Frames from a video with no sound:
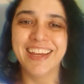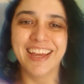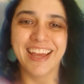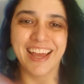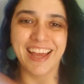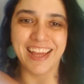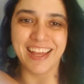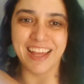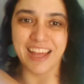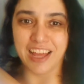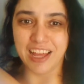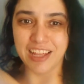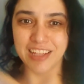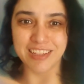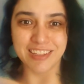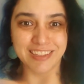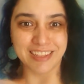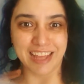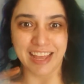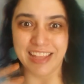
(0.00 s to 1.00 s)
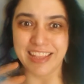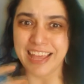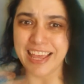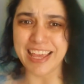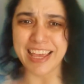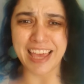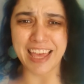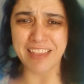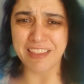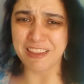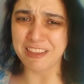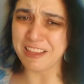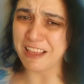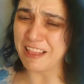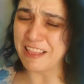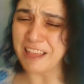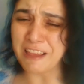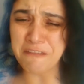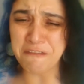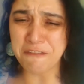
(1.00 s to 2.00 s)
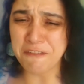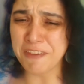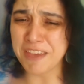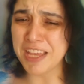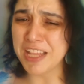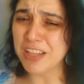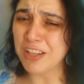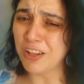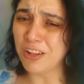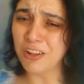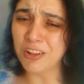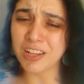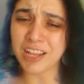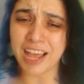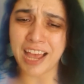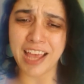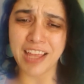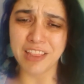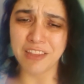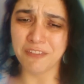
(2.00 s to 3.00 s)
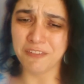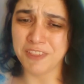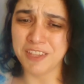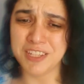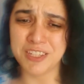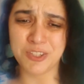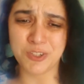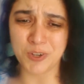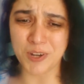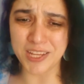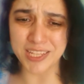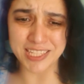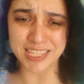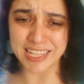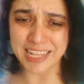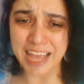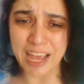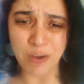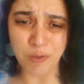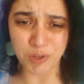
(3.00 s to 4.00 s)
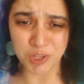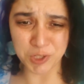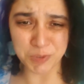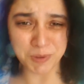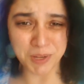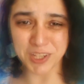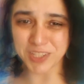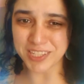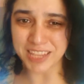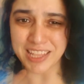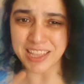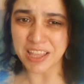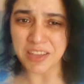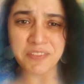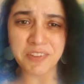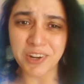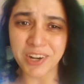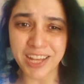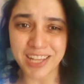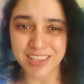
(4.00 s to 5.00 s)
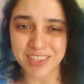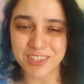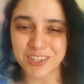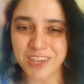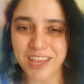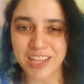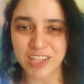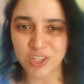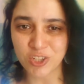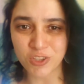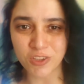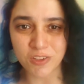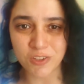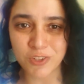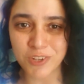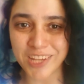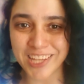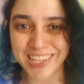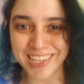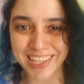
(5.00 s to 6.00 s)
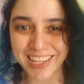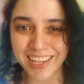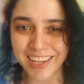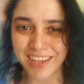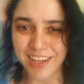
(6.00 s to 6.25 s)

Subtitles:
and I feel all kind of distress and anguish because I never get to catch the train,